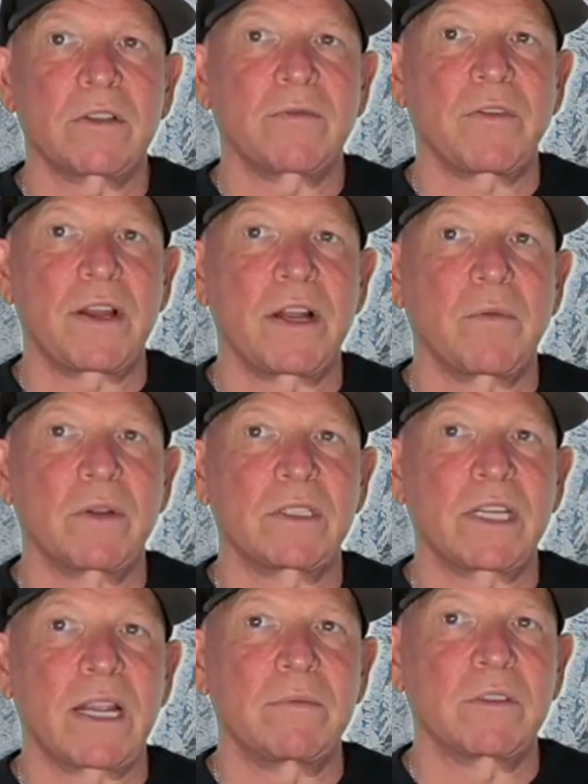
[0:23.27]
And to find out which
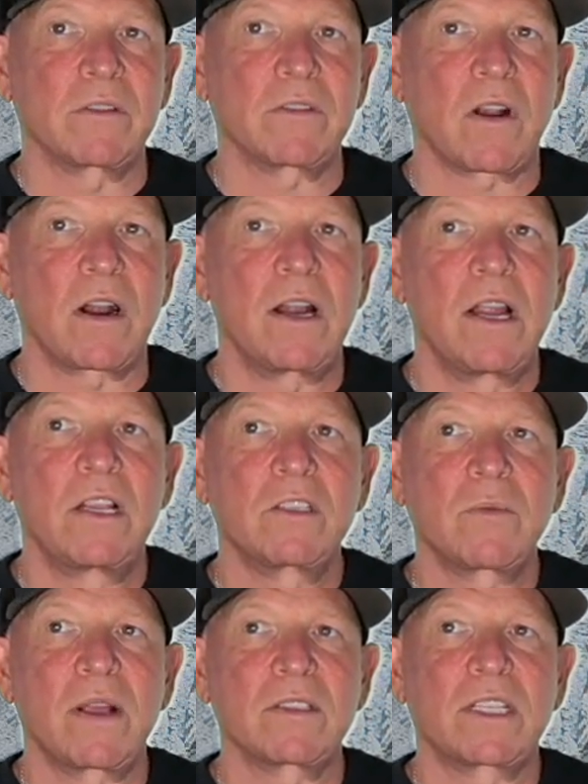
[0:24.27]
games those are, as
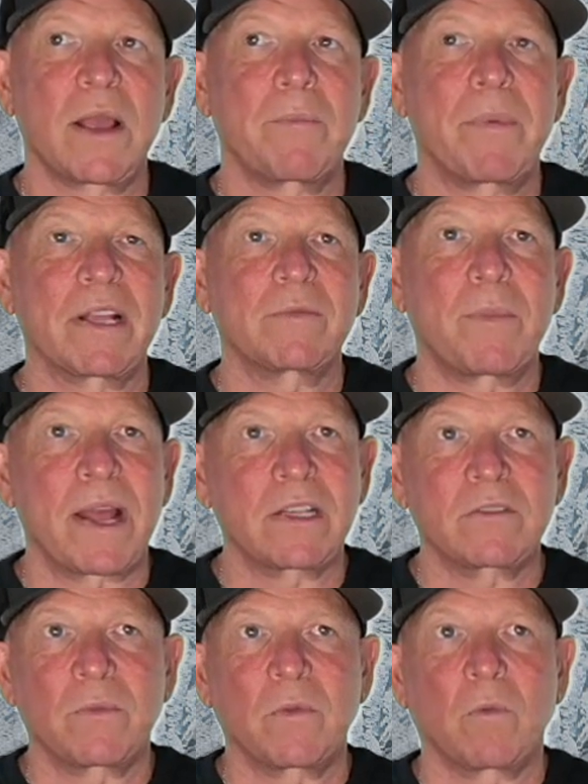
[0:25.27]
well as to get best bets
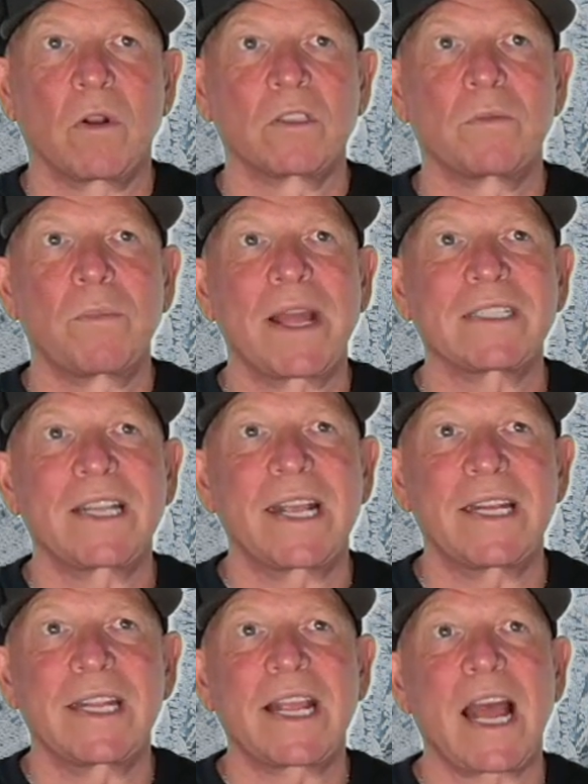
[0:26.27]
from the world's best
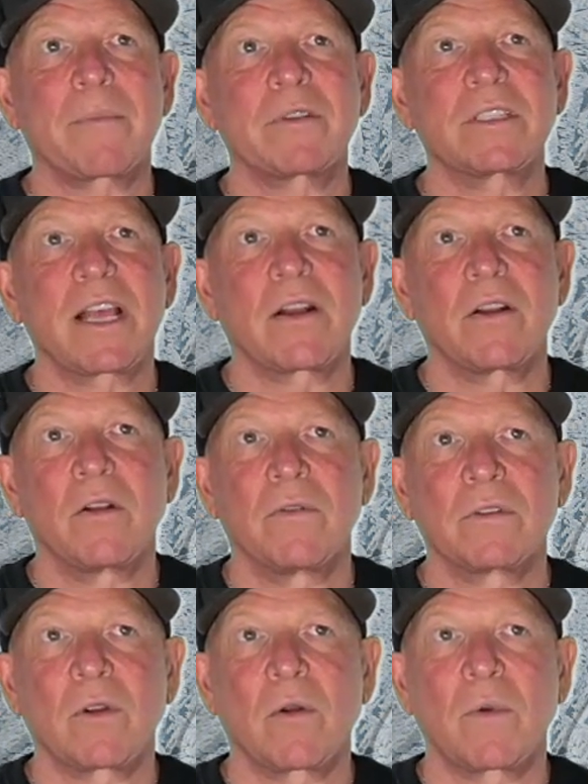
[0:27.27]
handicappers, head on over
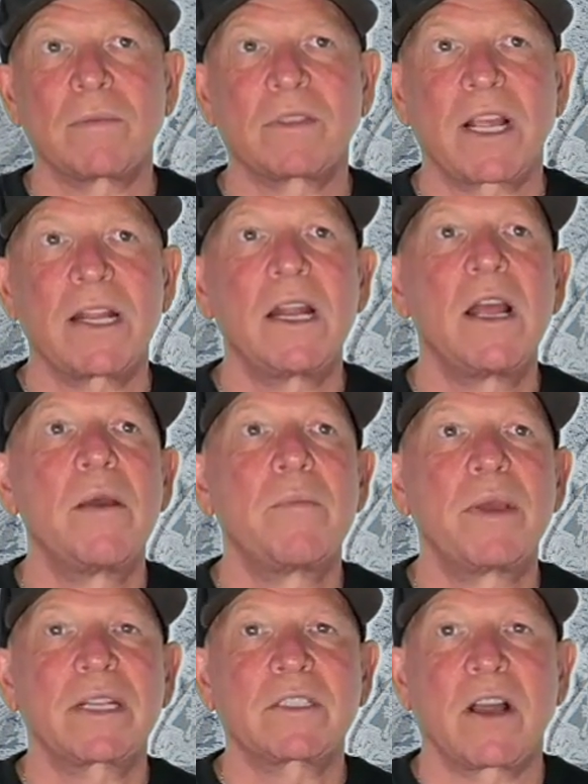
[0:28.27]
to our website,
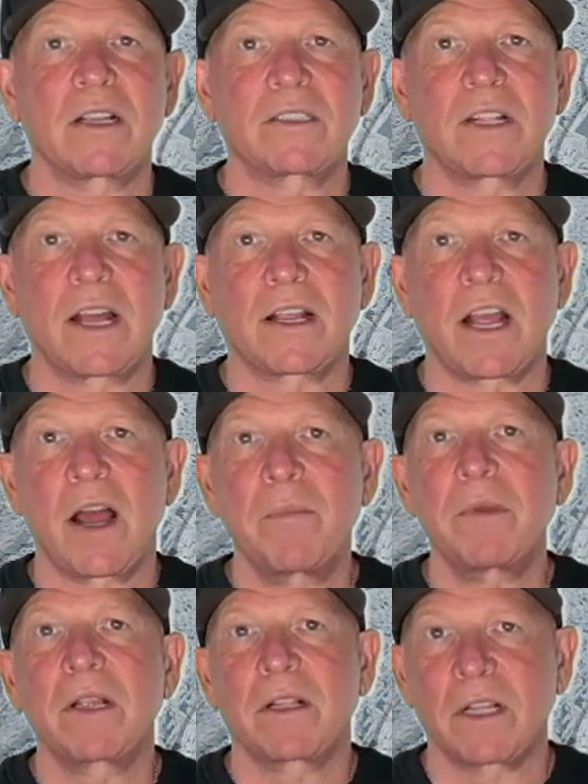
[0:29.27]

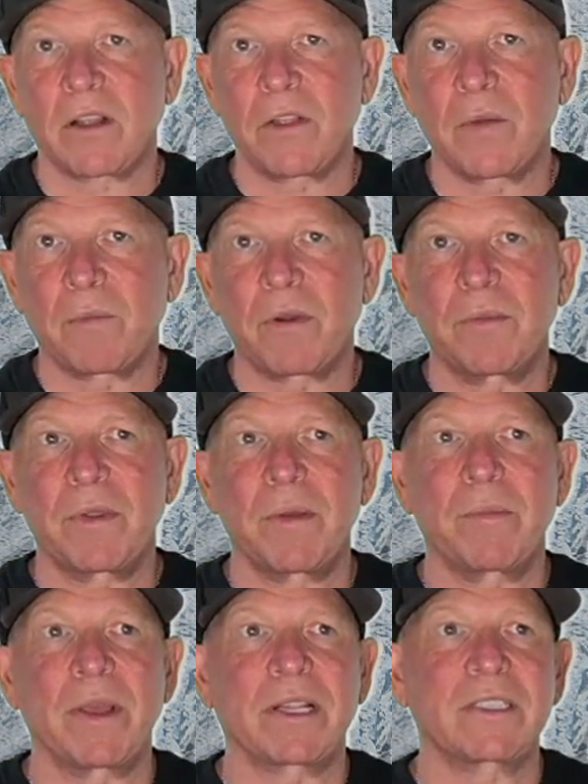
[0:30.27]
PickDawgz.com, click on the Premium
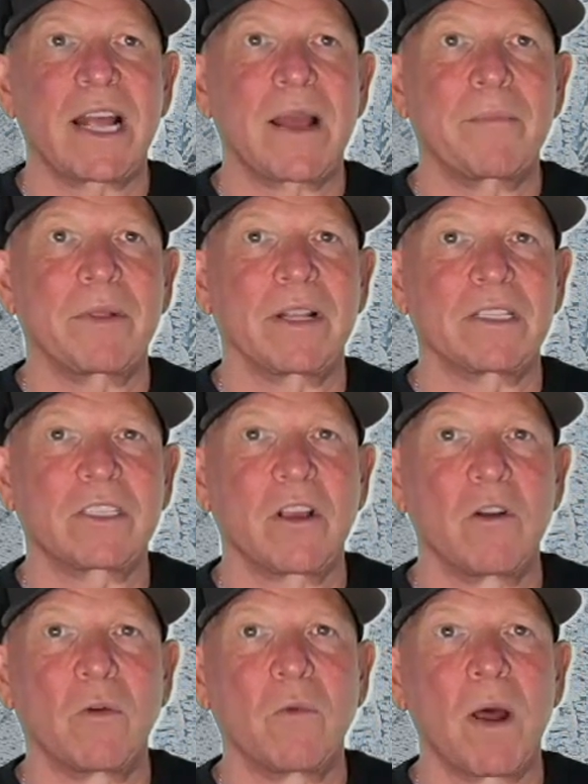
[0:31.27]
Picks tab. But let's
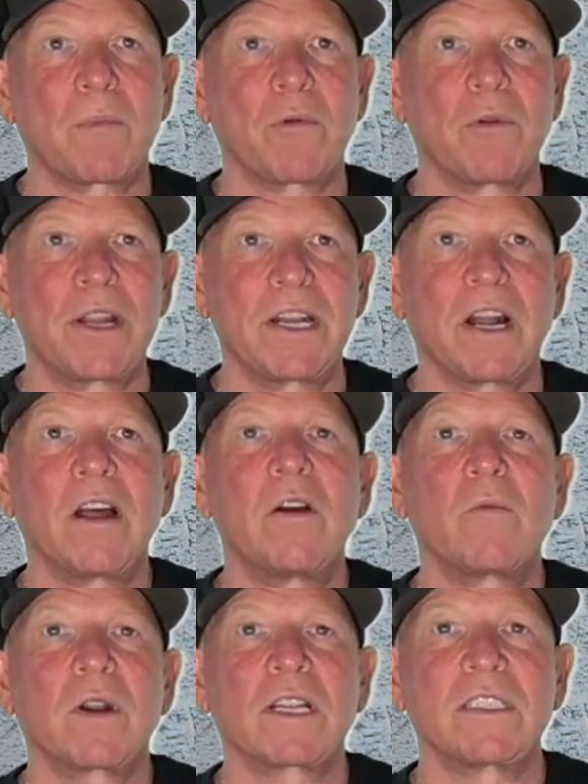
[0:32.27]
go to Rupp Arena,
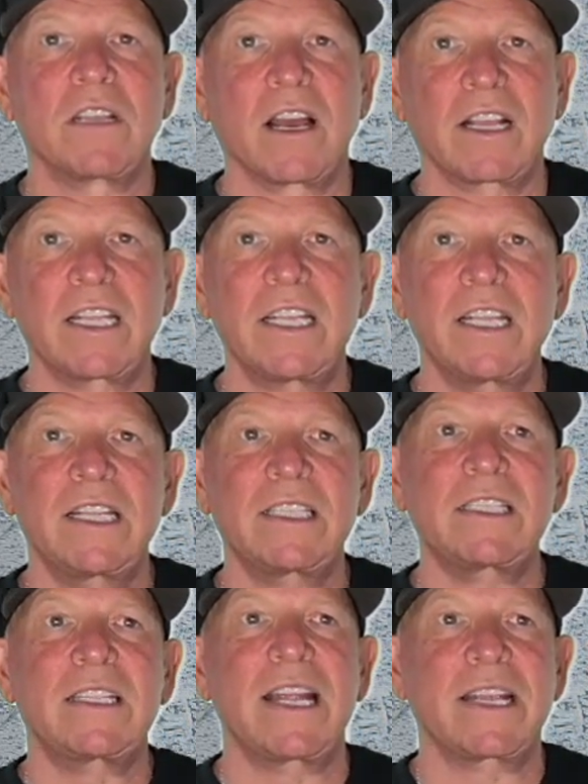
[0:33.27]
where Kentucky is
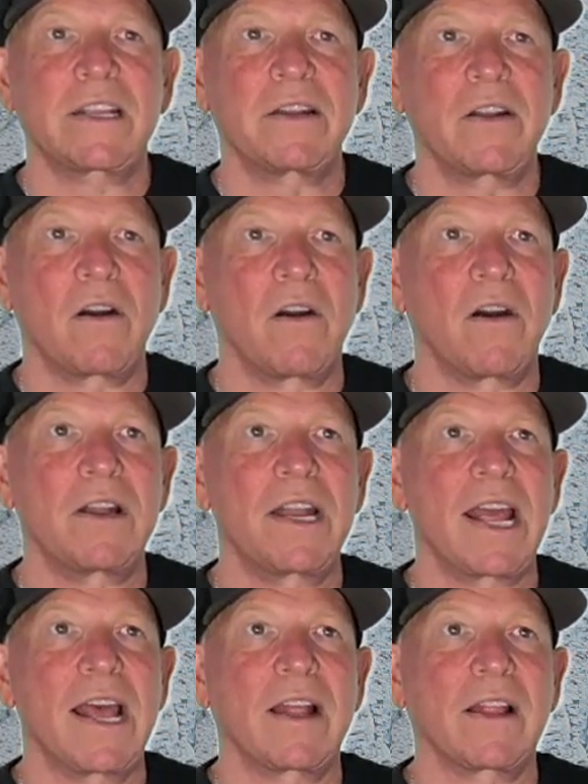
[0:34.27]
taking on
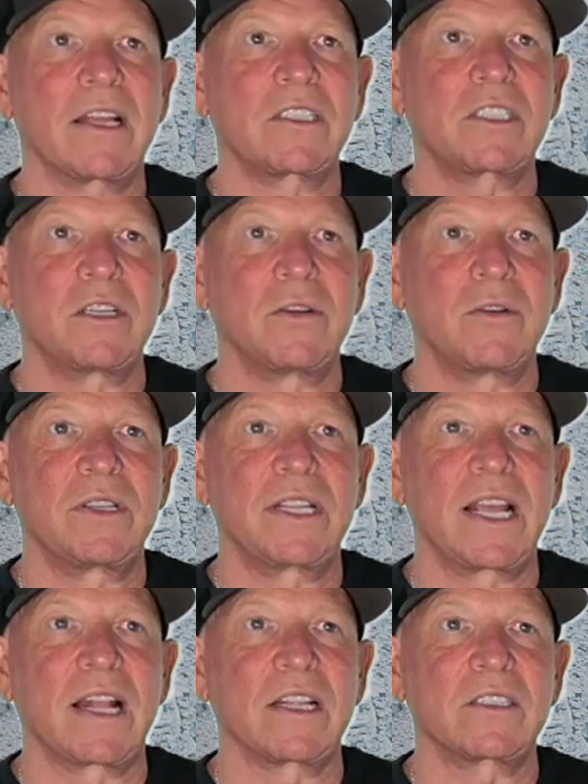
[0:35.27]
LSU. And the
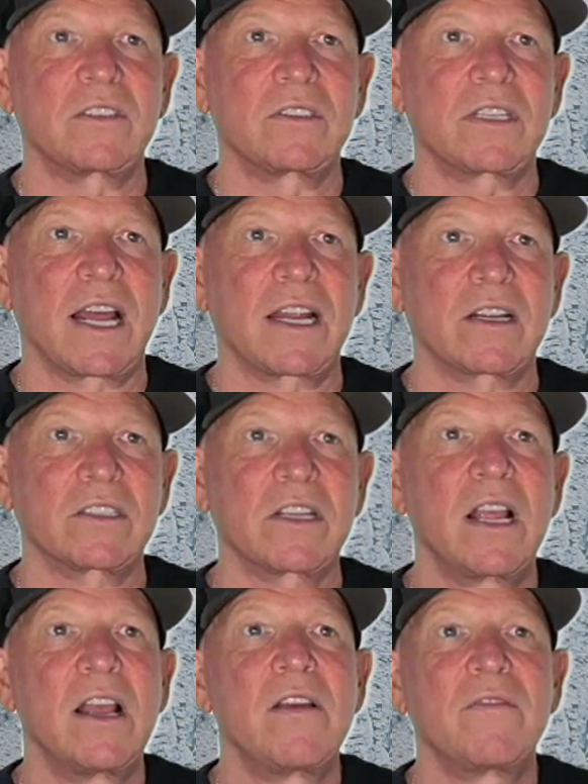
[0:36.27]
LSU Tigers
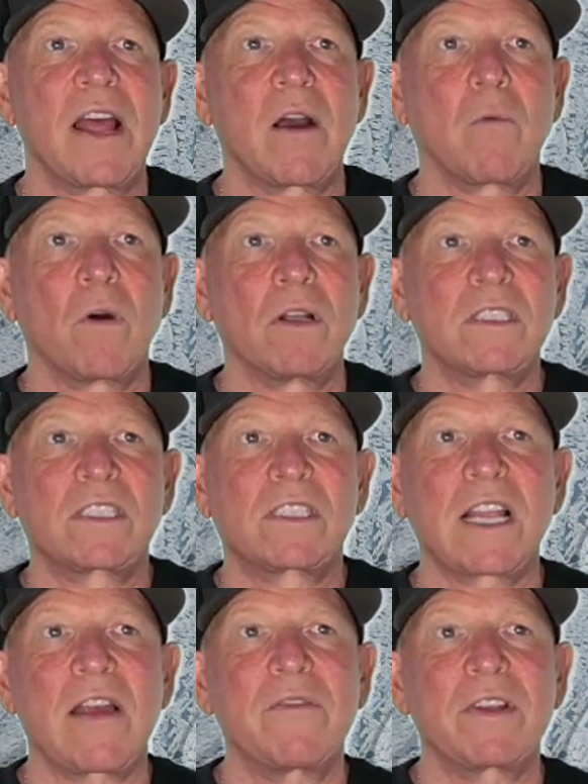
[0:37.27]
now won
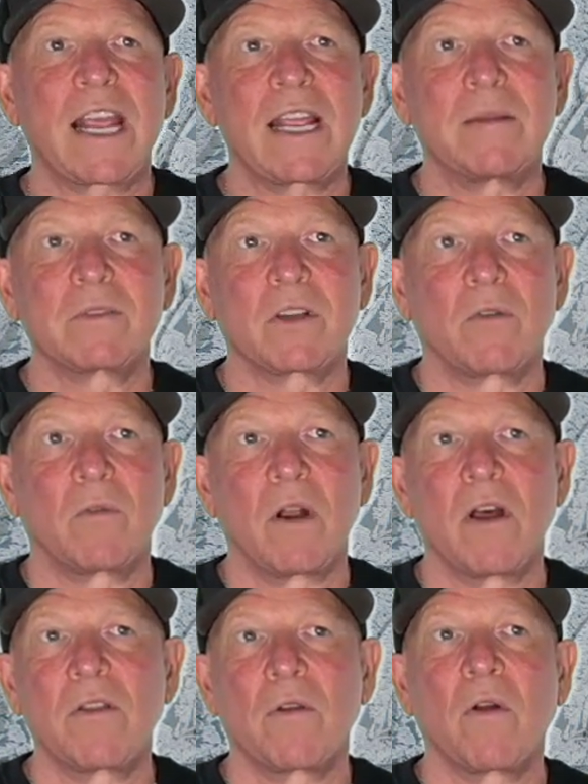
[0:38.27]
7 games in a
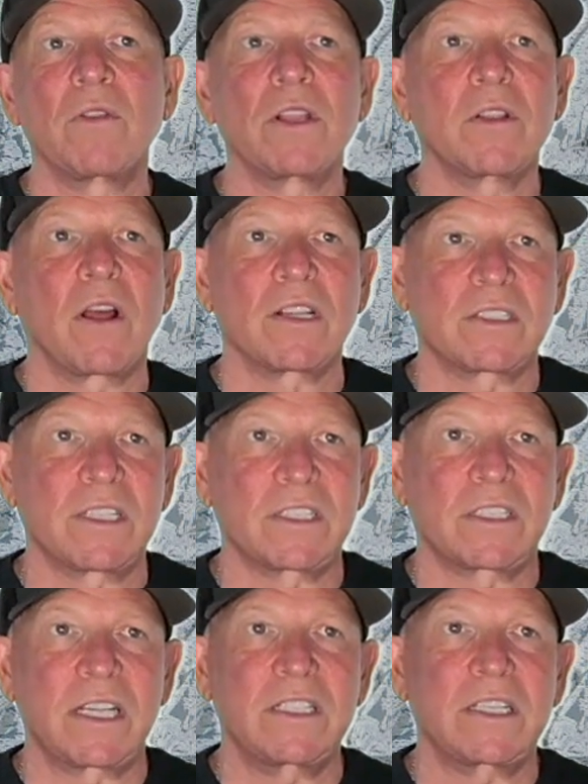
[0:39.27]
row. Their only loss this
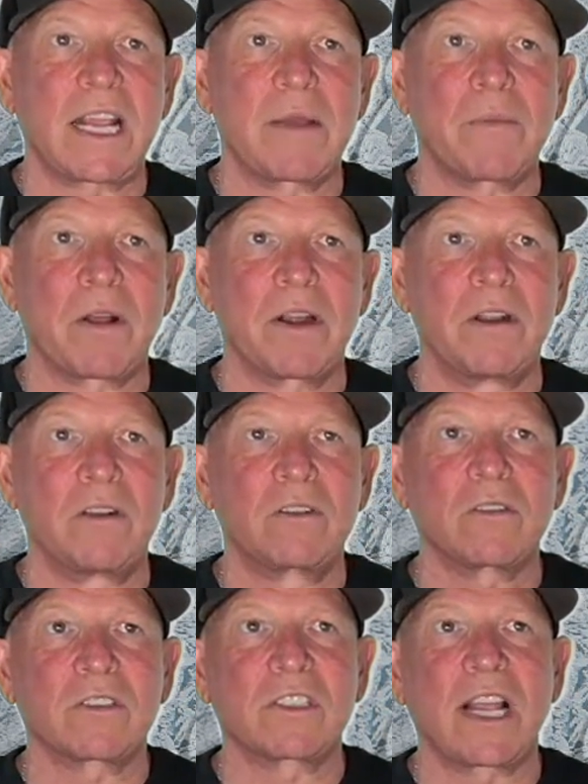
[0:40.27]
season came on a
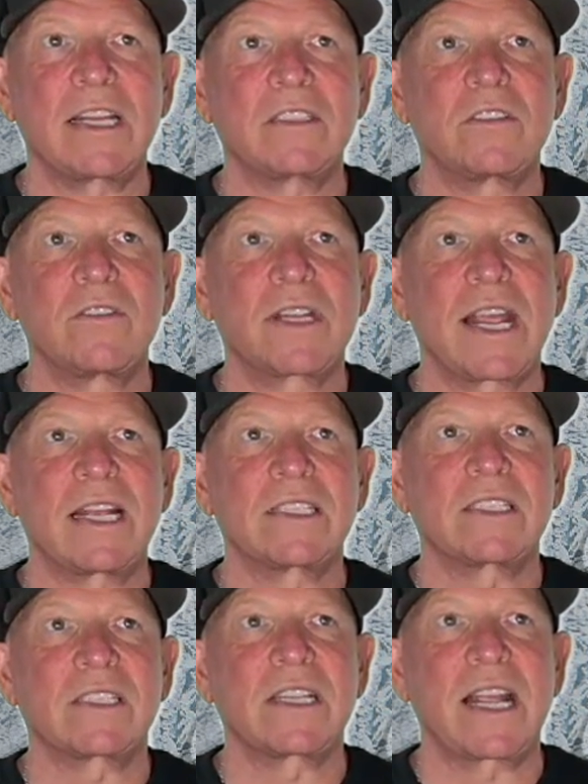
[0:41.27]
neutral site to
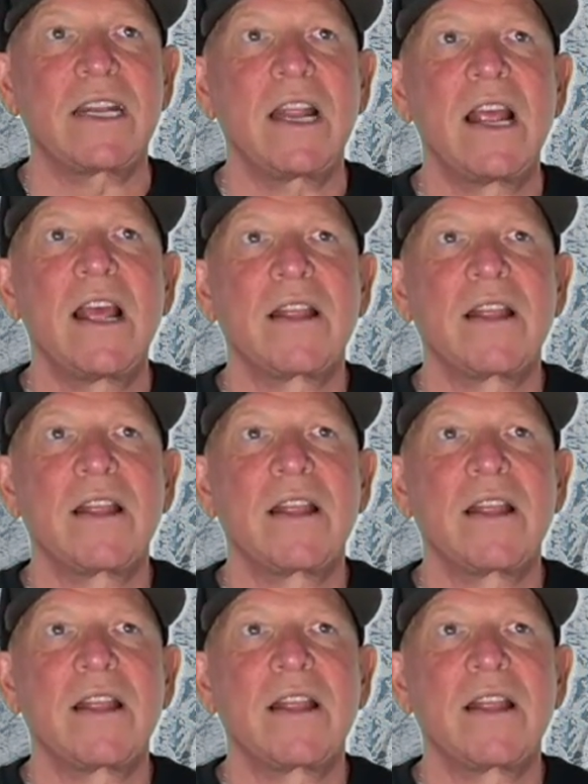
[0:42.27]
Kansas State.